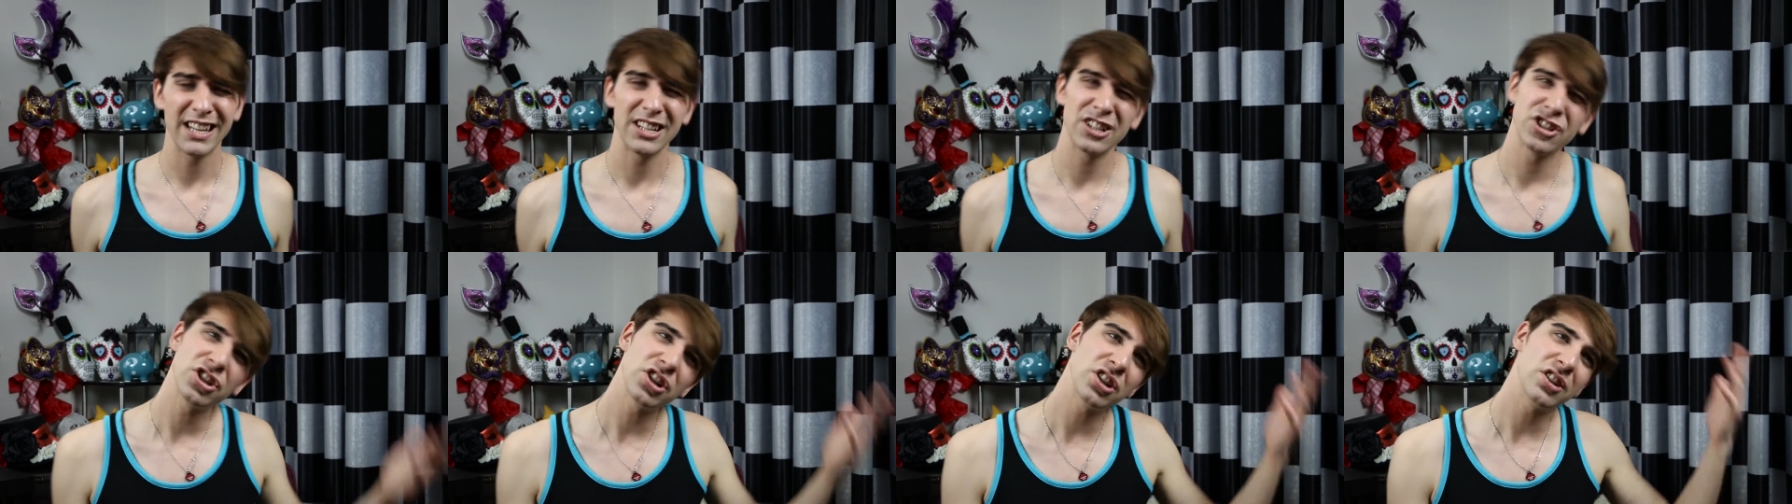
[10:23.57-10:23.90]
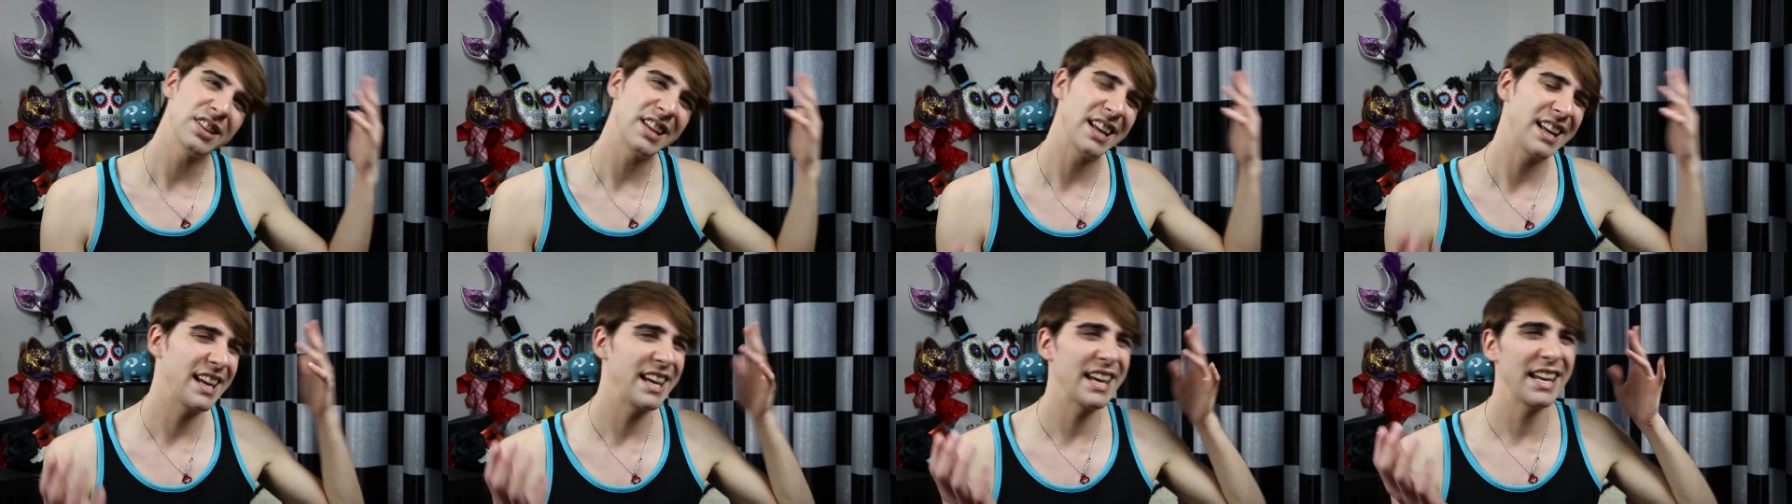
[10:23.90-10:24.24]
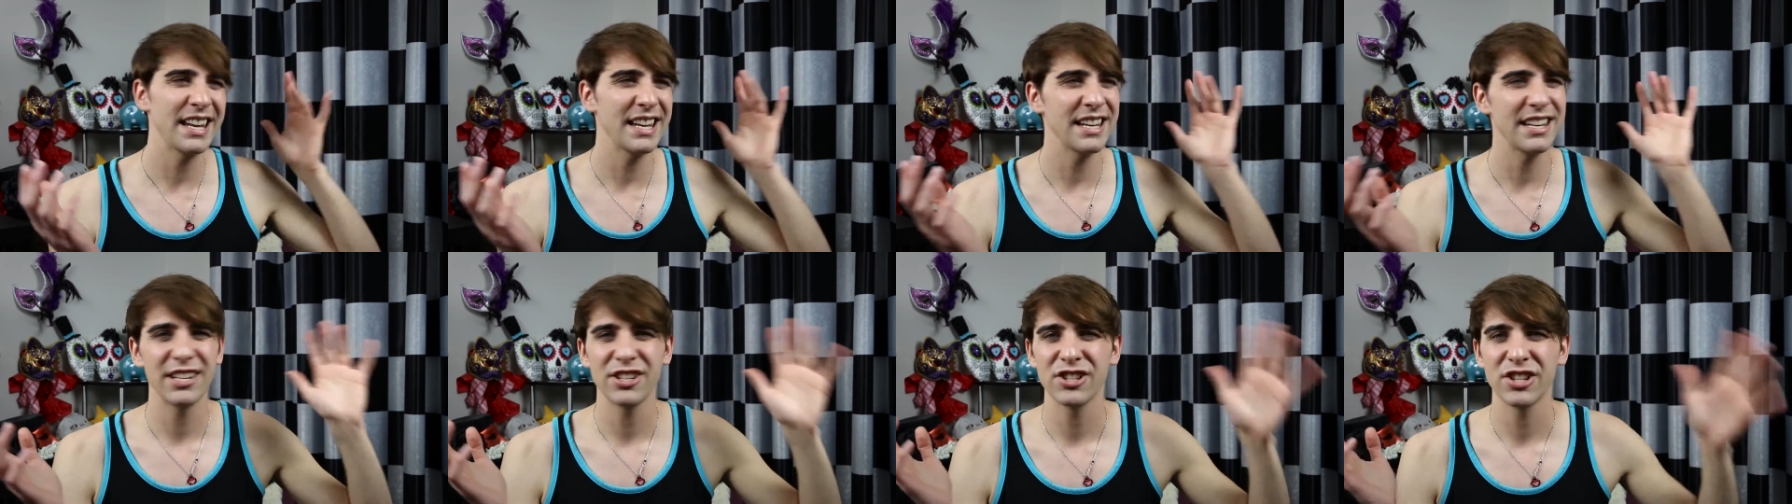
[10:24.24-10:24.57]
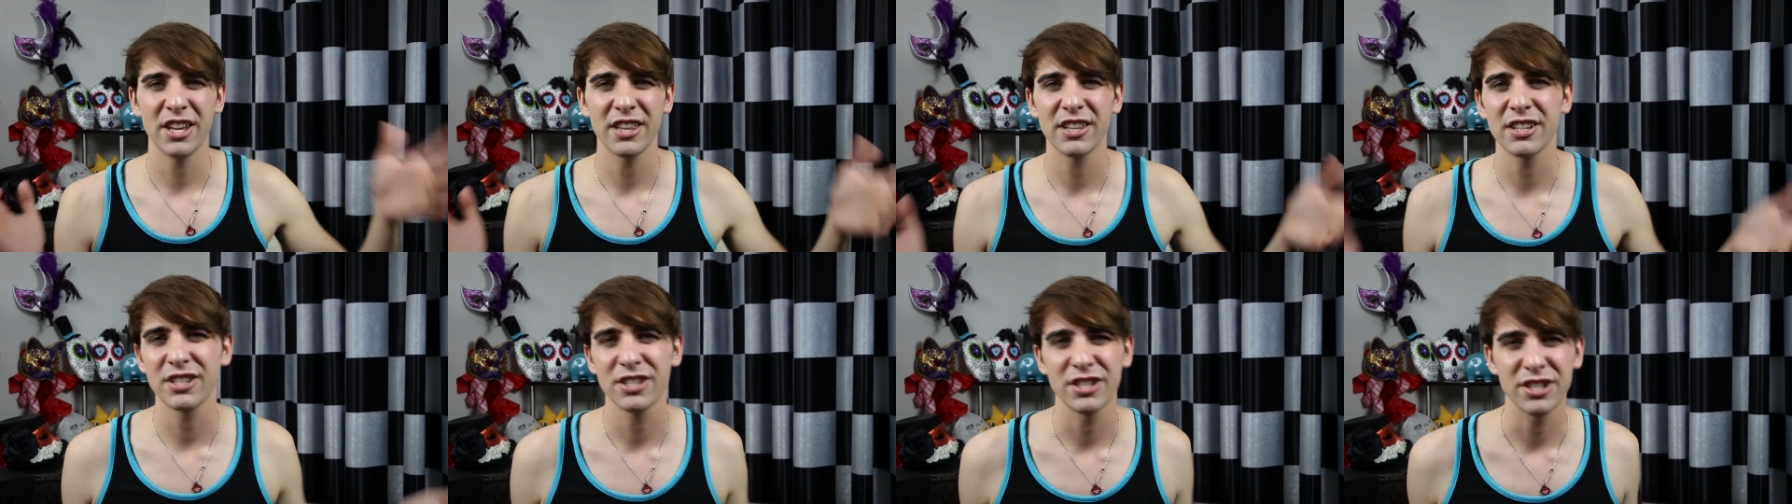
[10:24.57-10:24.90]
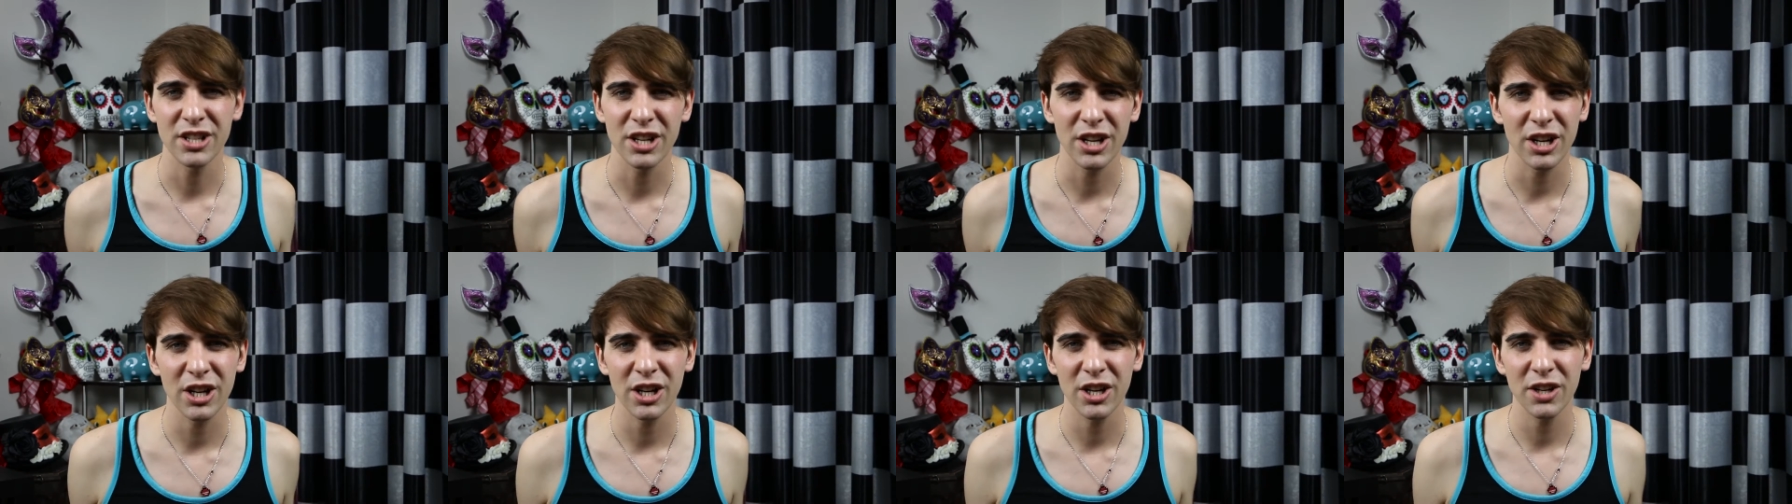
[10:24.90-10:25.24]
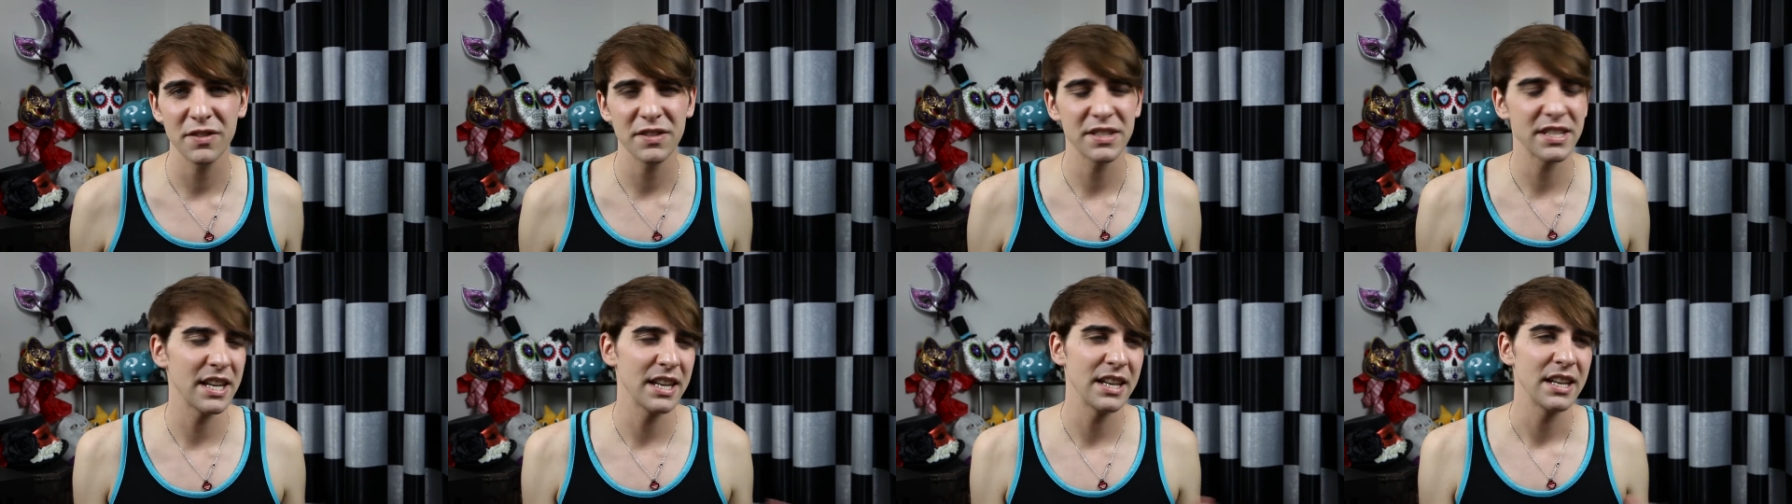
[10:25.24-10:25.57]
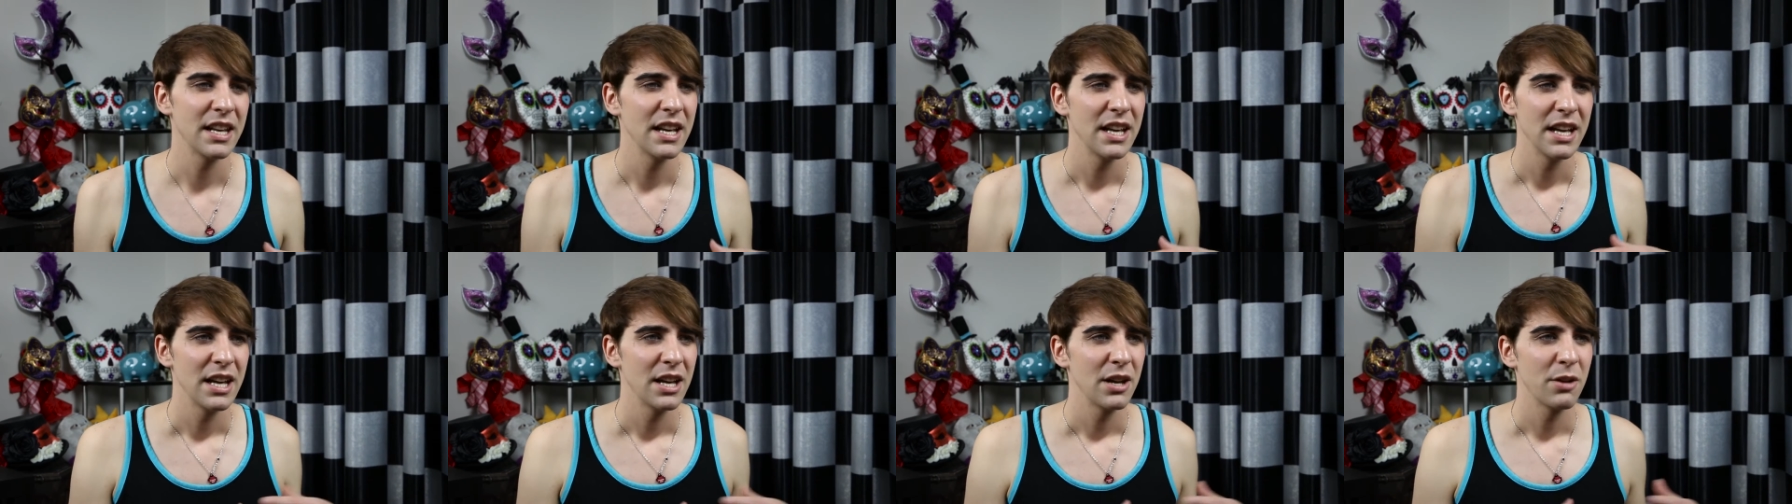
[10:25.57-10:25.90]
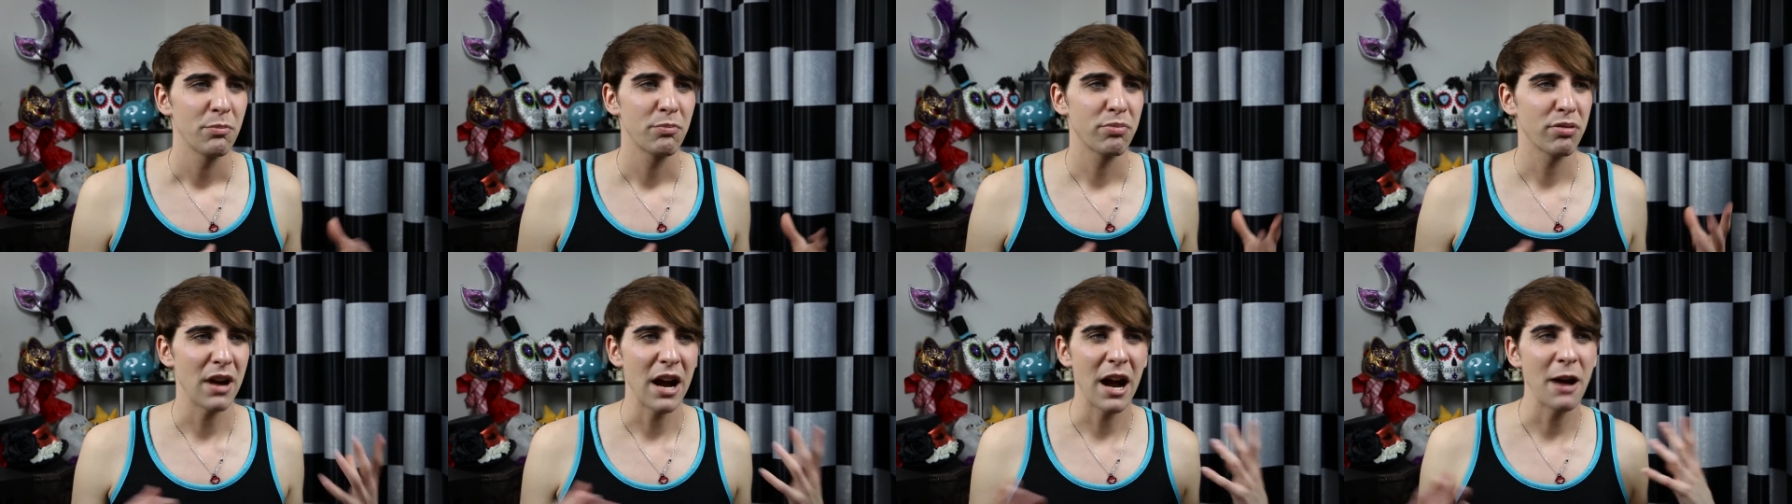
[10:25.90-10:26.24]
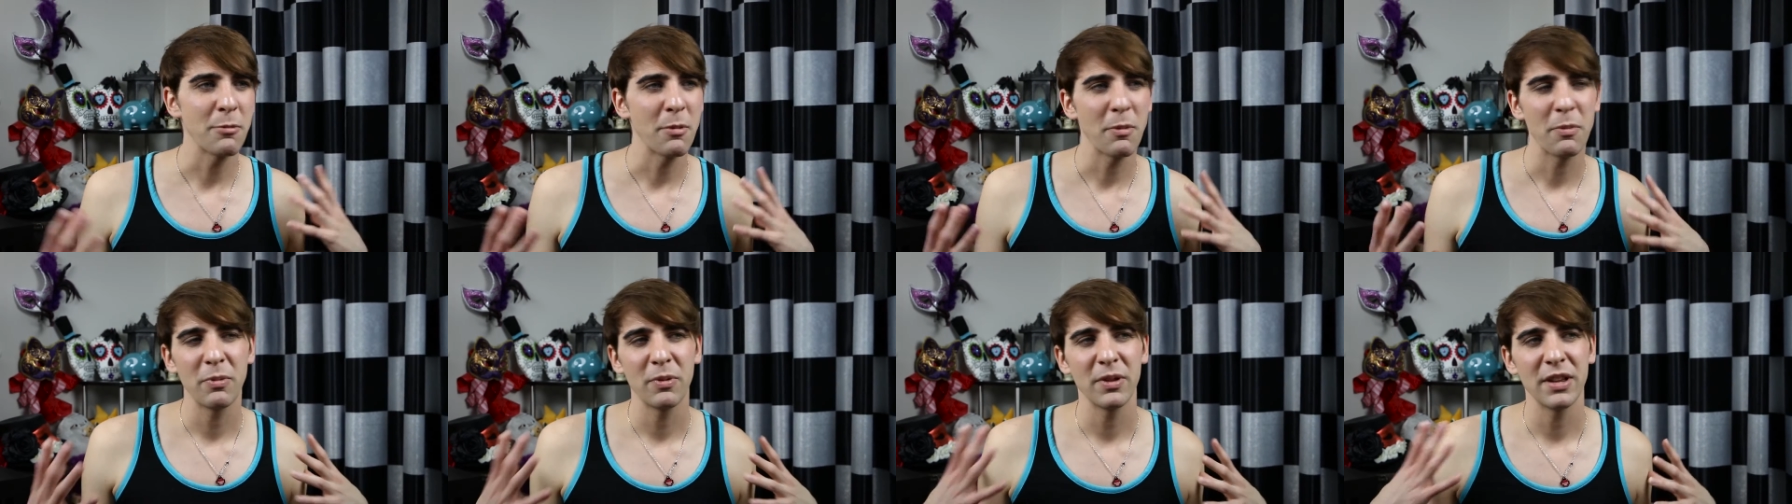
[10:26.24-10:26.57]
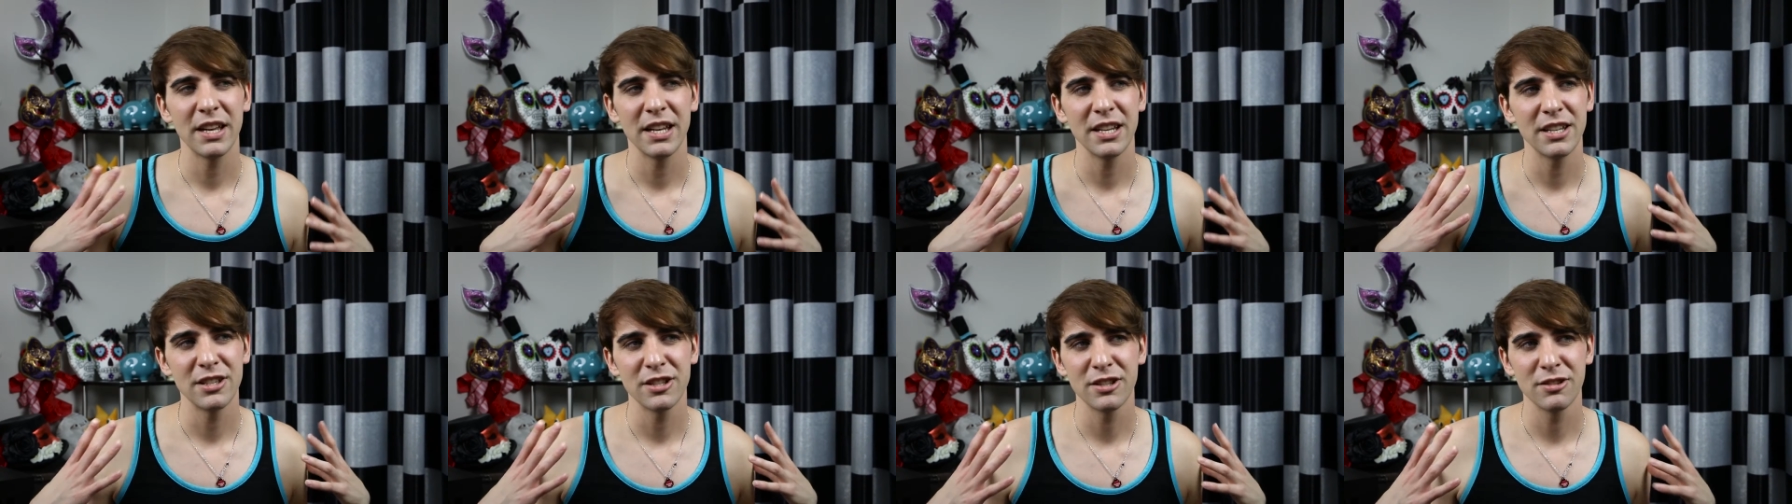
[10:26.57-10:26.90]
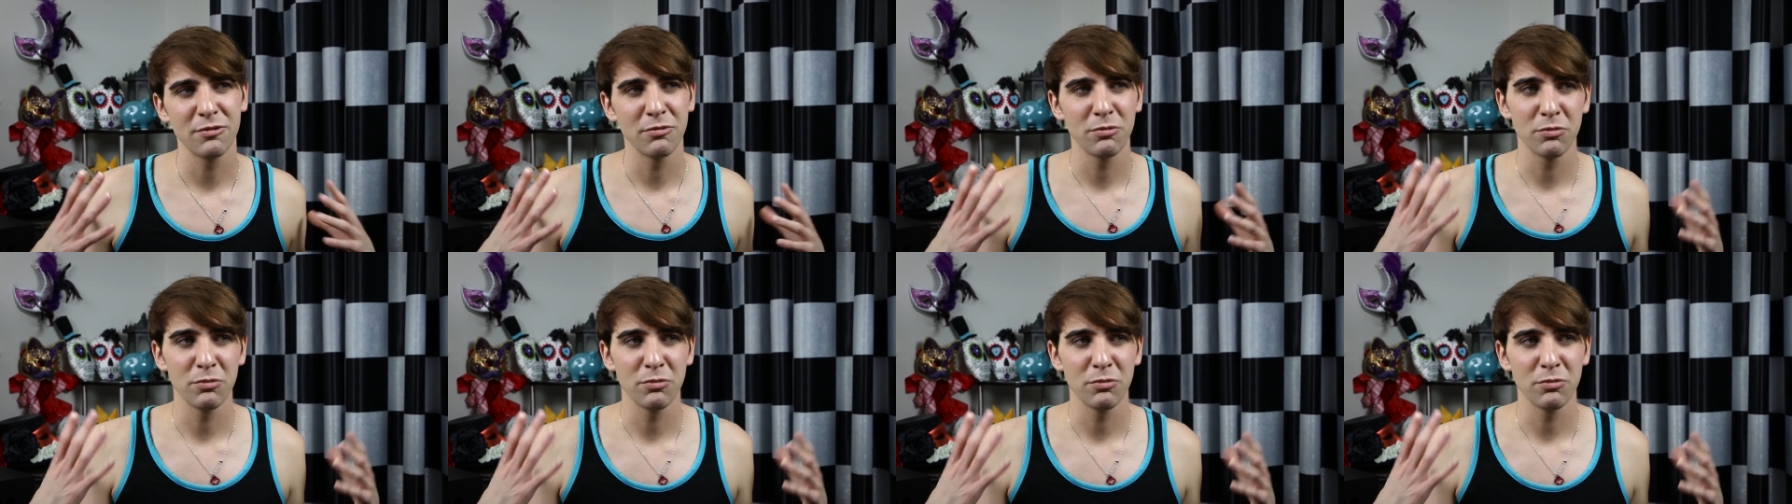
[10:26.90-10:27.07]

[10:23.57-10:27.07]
And sure they get in each other's nerves and probably